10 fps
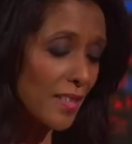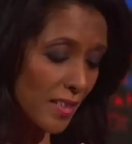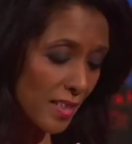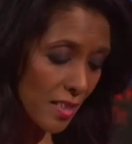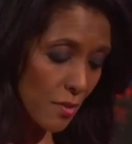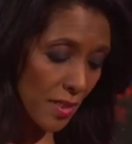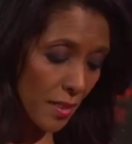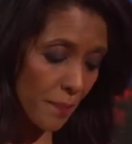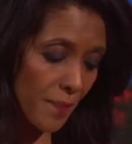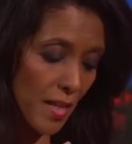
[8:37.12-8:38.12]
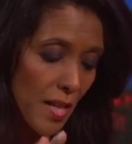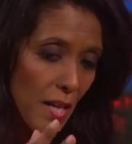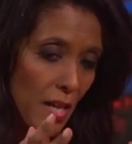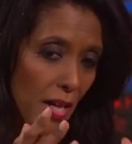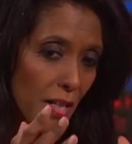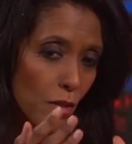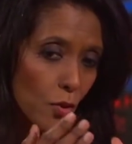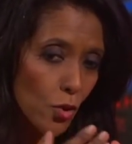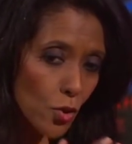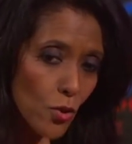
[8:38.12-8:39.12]
as Syria.
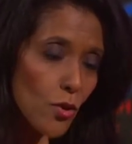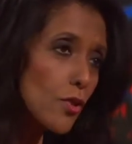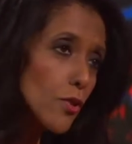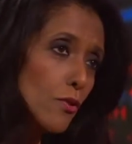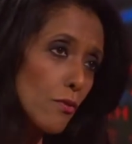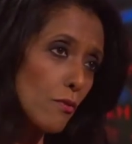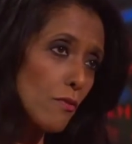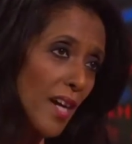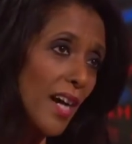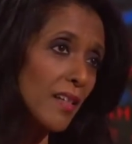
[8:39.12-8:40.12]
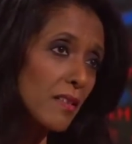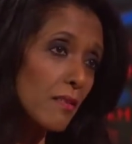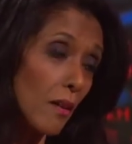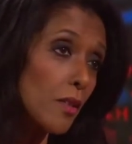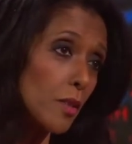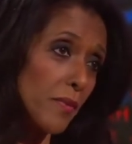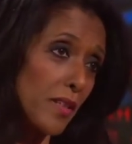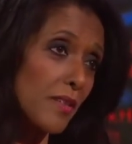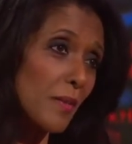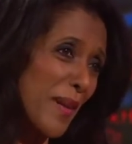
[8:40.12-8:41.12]
Shouldn't you, as
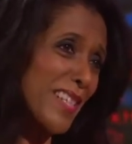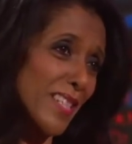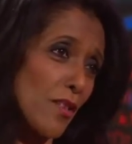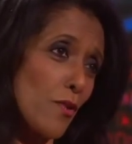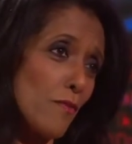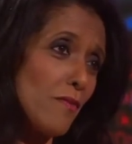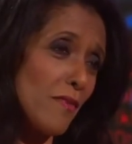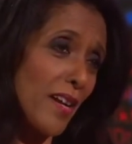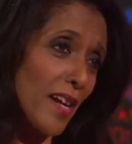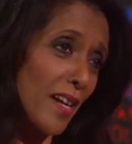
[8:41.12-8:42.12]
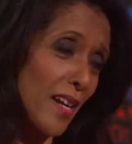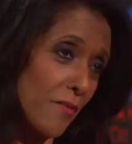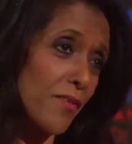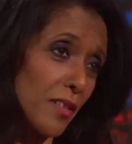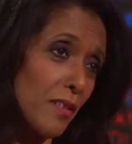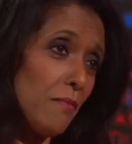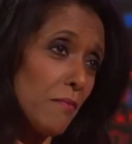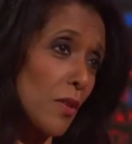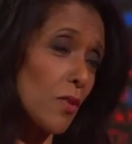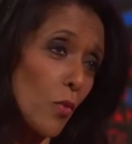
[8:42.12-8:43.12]
arguably the best known African,
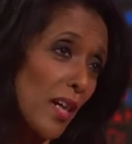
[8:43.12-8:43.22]
most